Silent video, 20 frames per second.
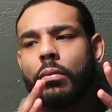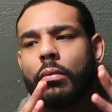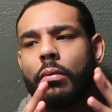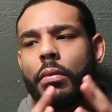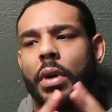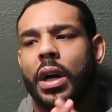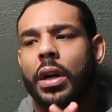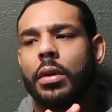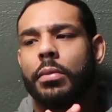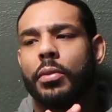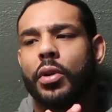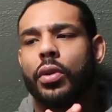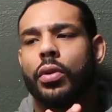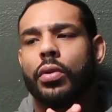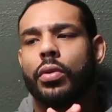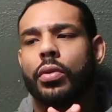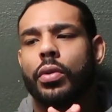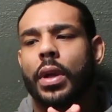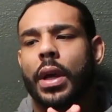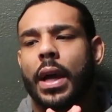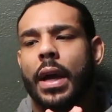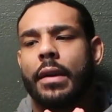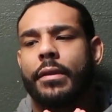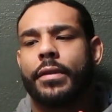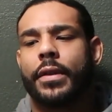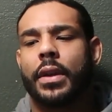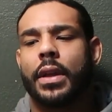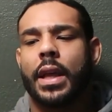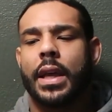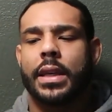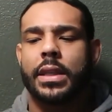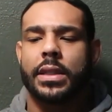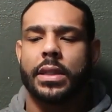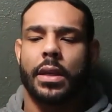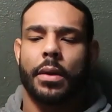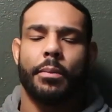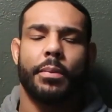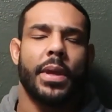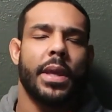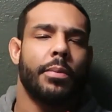monk mode, I feel like
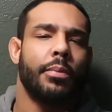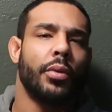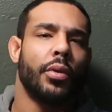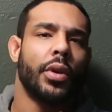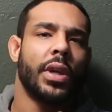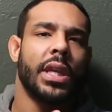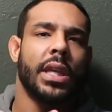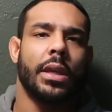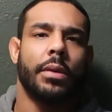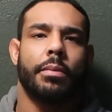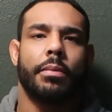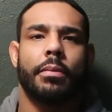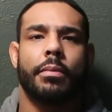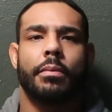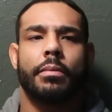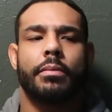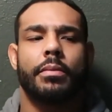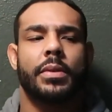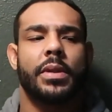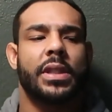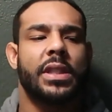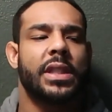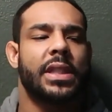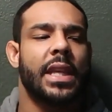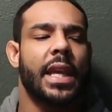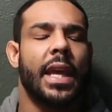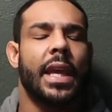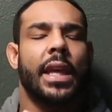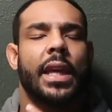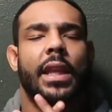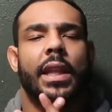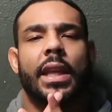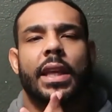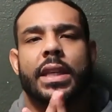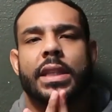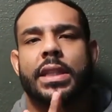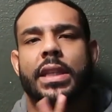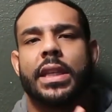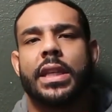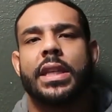some people keep saying it
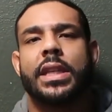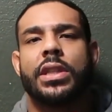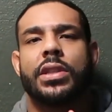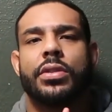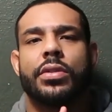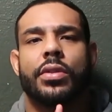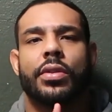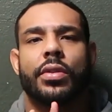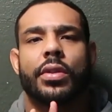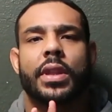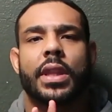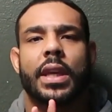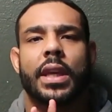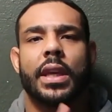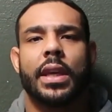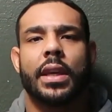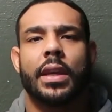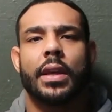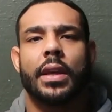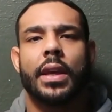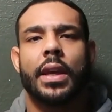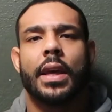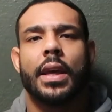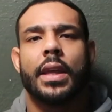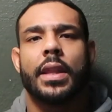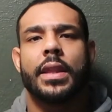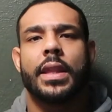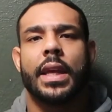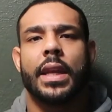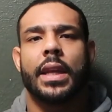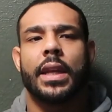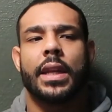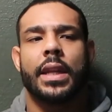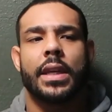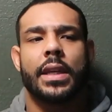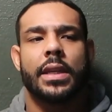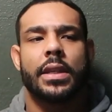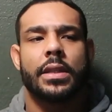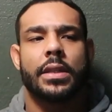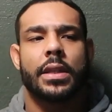like it's an easier thing than it
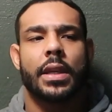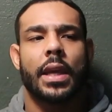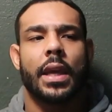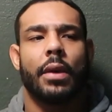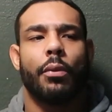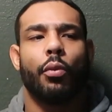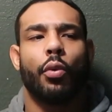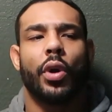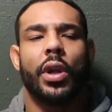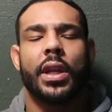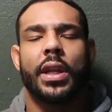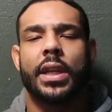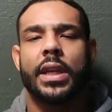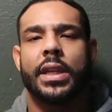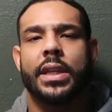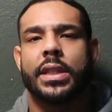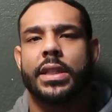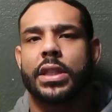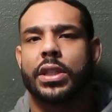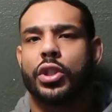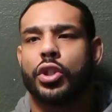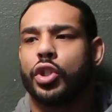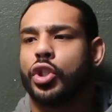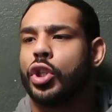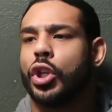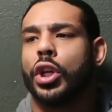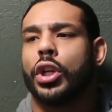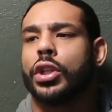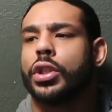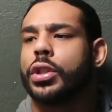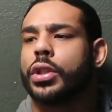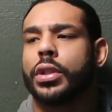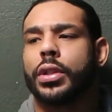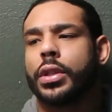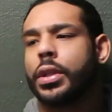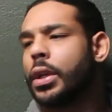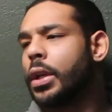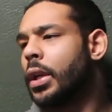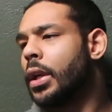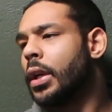is, and what it is is just
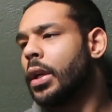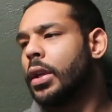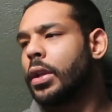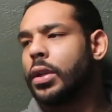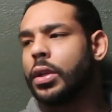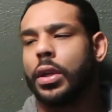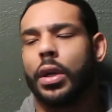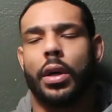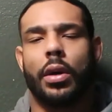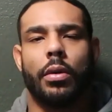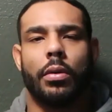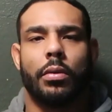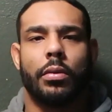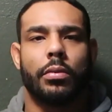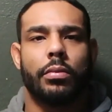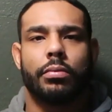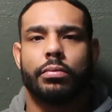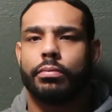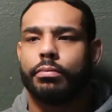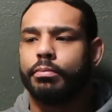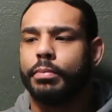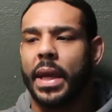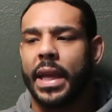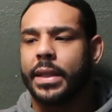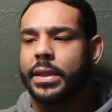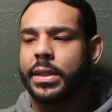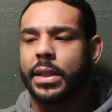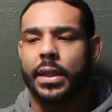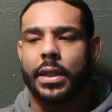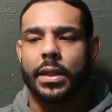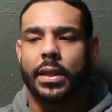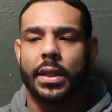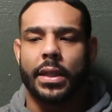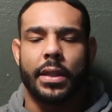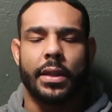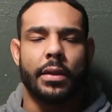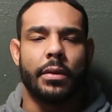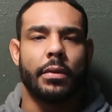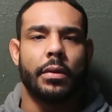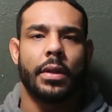you know,
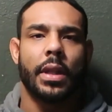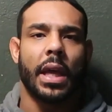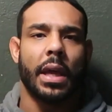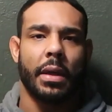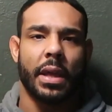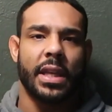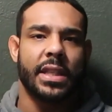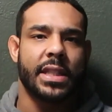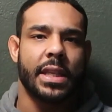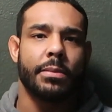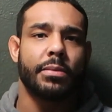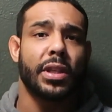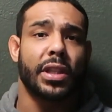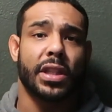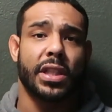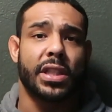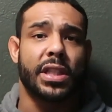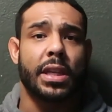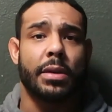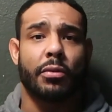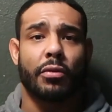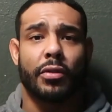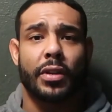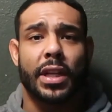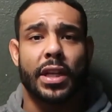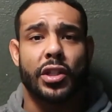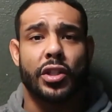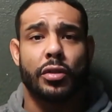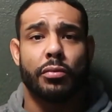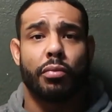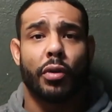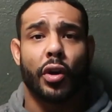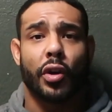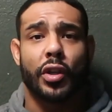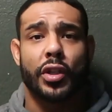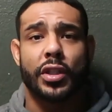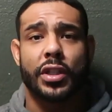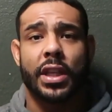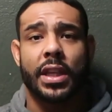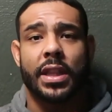basically, uh, it seems like the semen retention
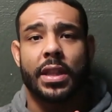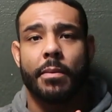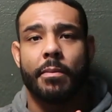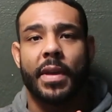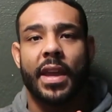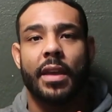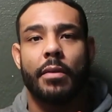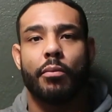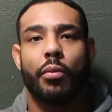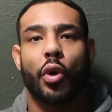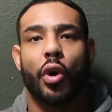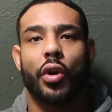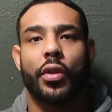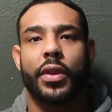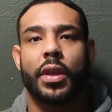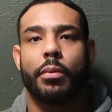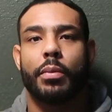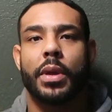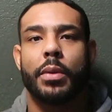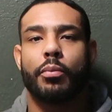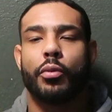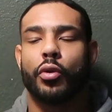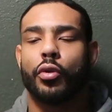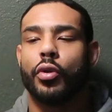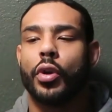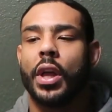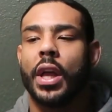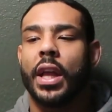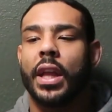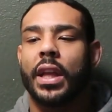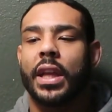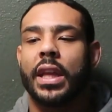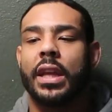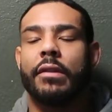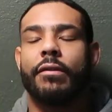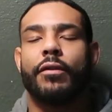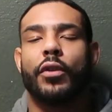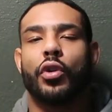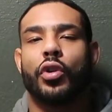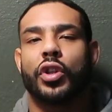part is like the main part that people
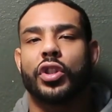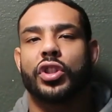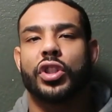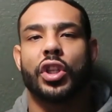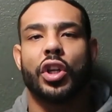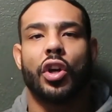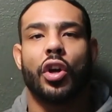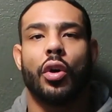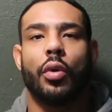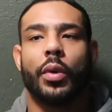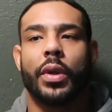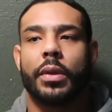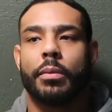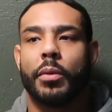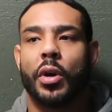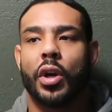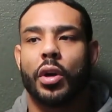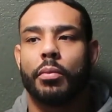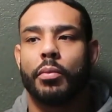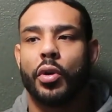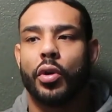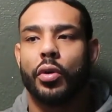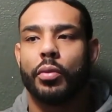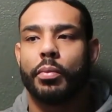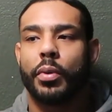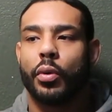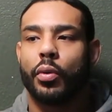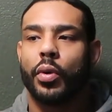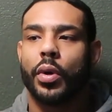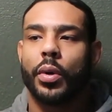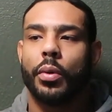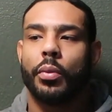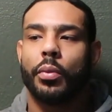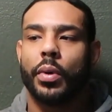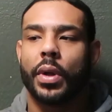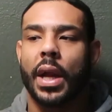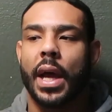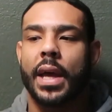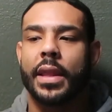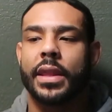keep focusing on with monk mode. But what,
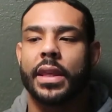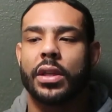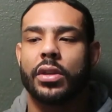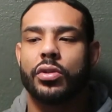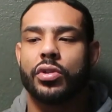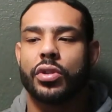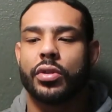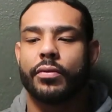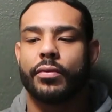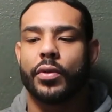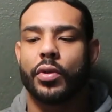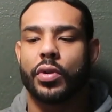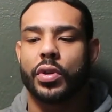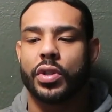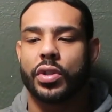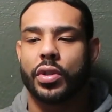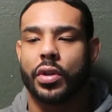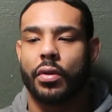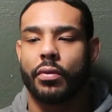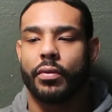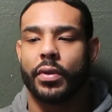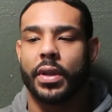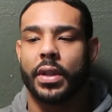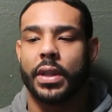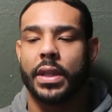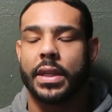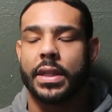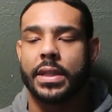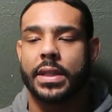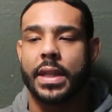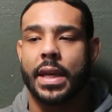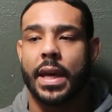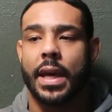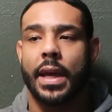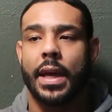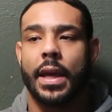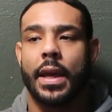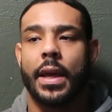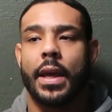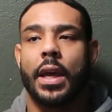what I think you should focus on really is
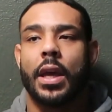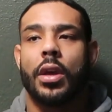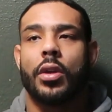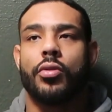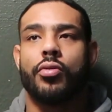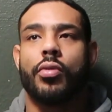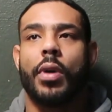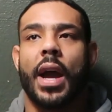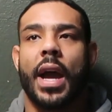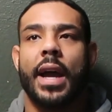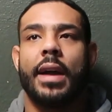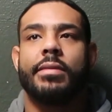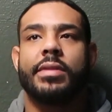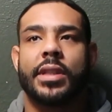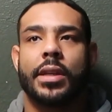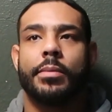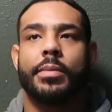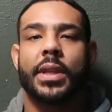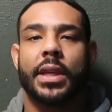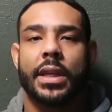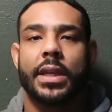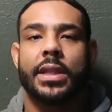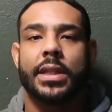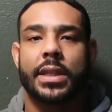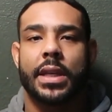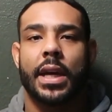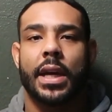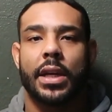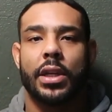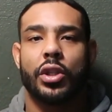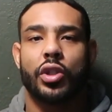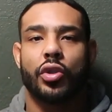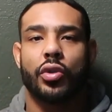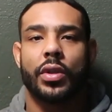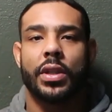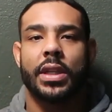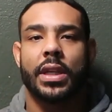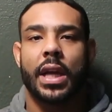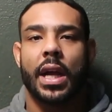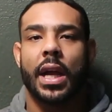that you have something inside
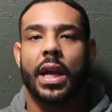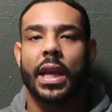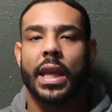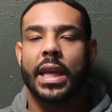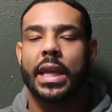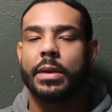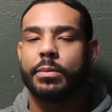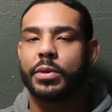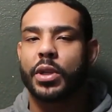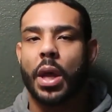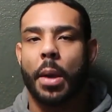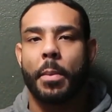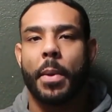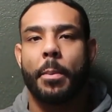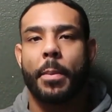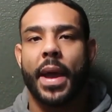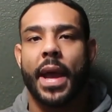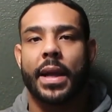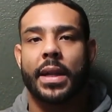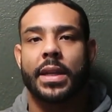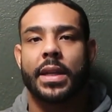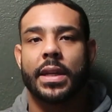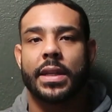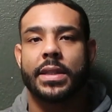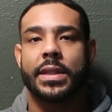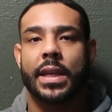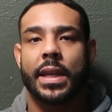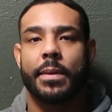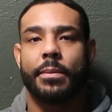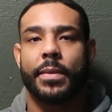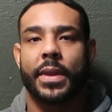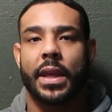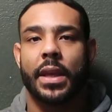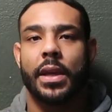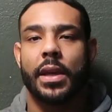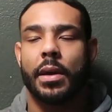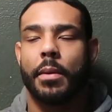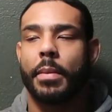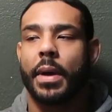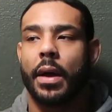you, and it kind of keeps coming back to the same
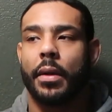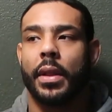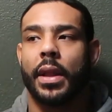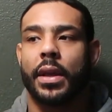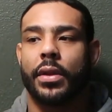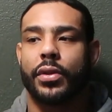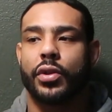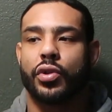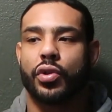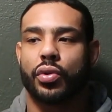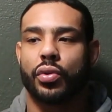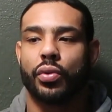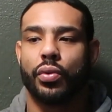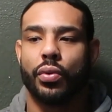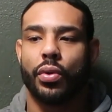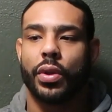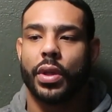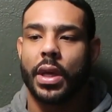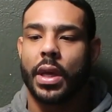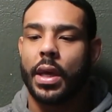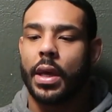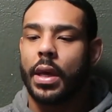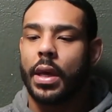thing about like the truth.